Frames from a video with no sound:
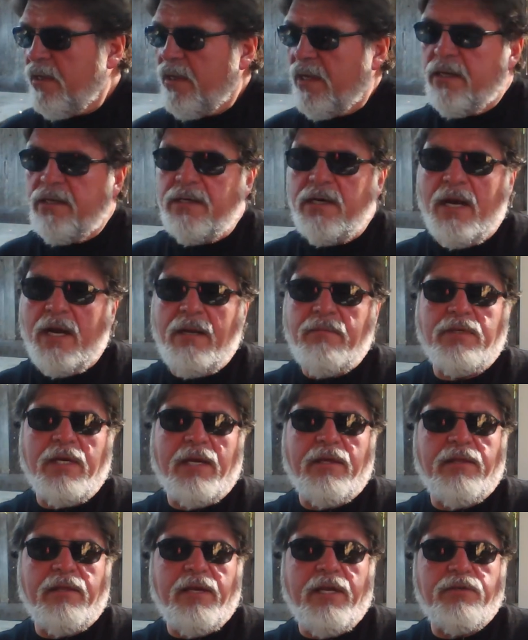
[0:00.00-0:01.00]
And times
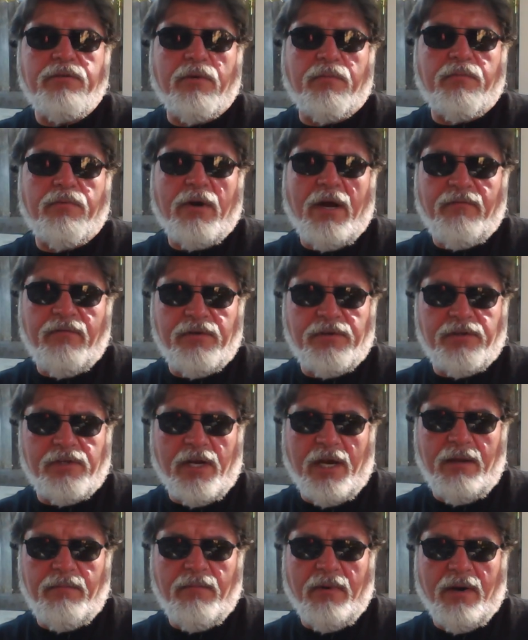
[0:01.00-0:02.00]
like these were
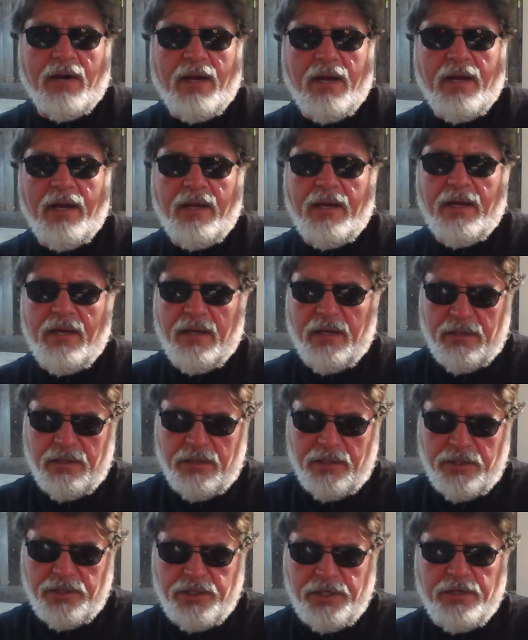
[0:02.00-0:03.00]
prophesied by
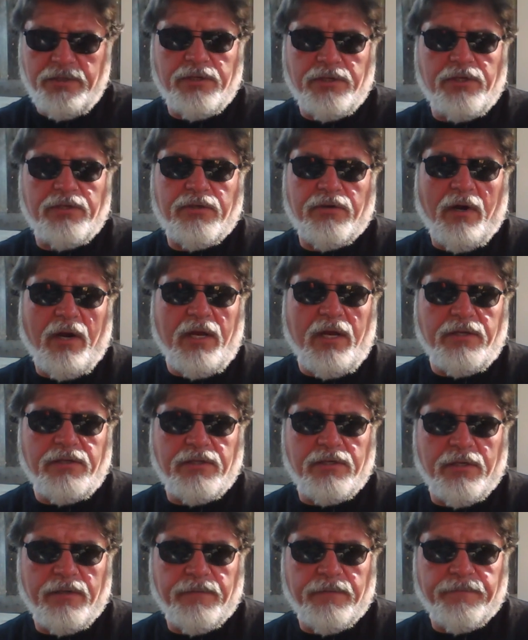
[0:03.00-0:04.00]
Jesus
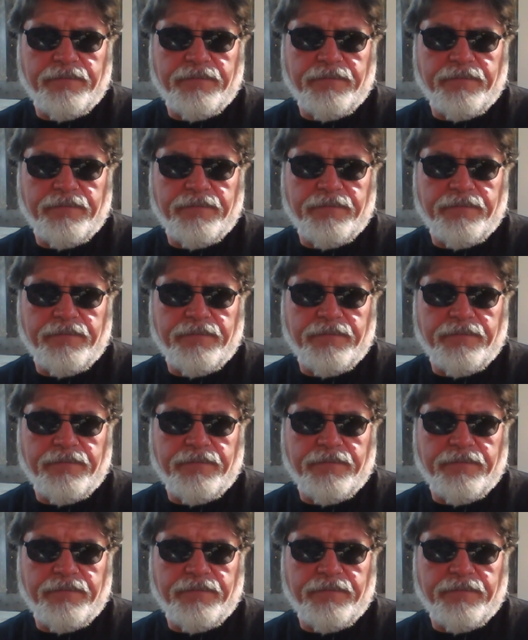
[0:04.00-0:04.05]
Christ.